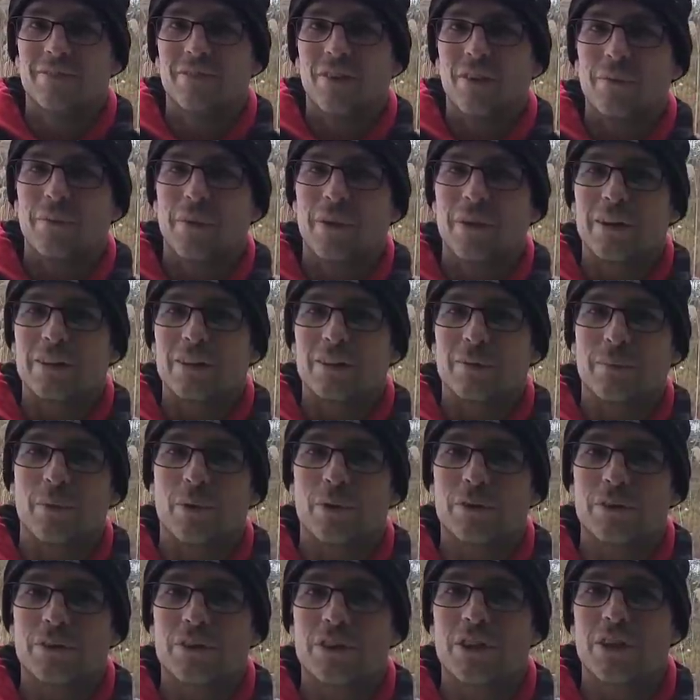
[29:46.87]
fun way to
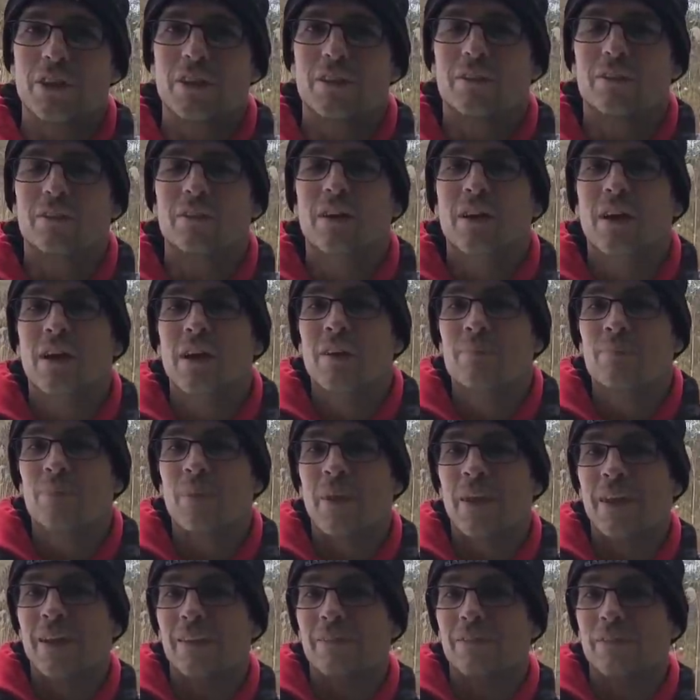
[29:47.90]
support the channel.
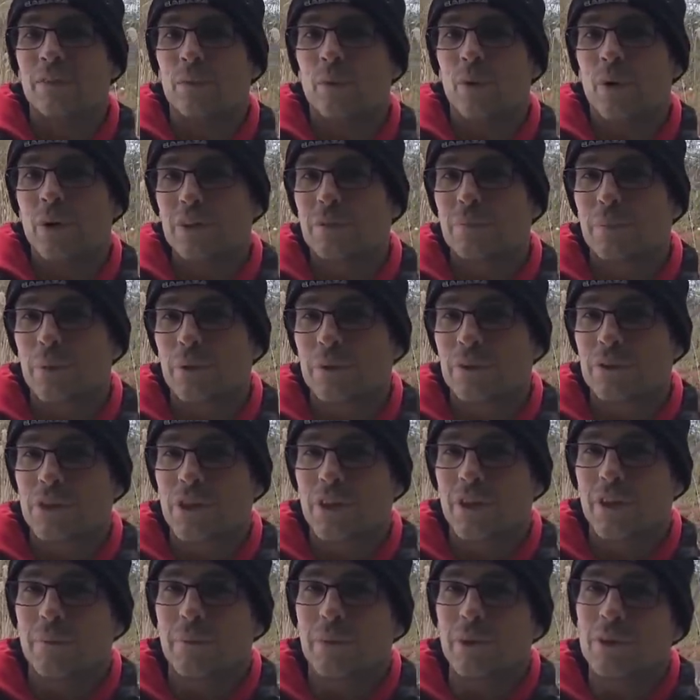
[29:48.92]
And if you want to support the
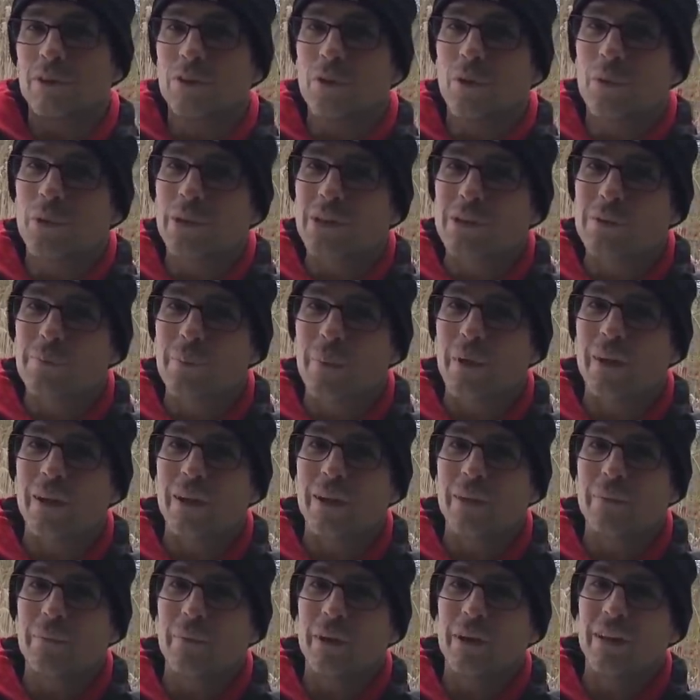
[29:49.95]
channel but you don't want to spend
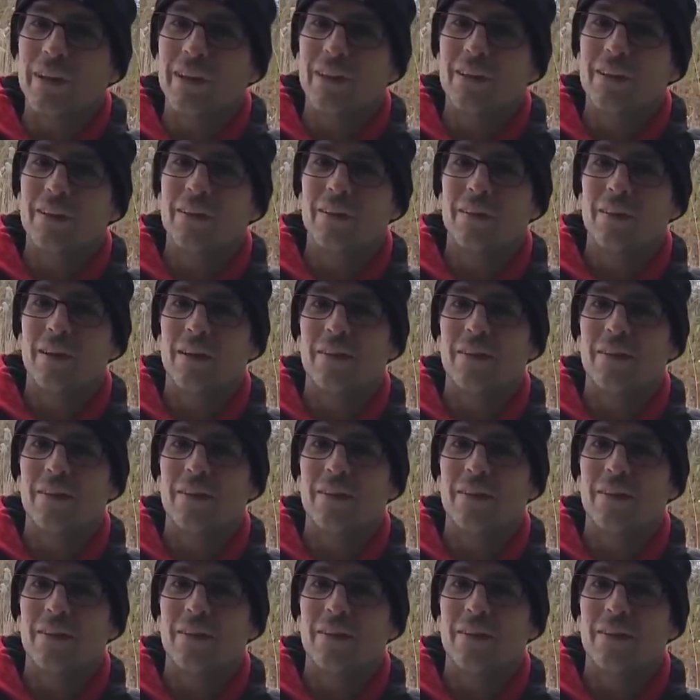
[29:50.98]
any money,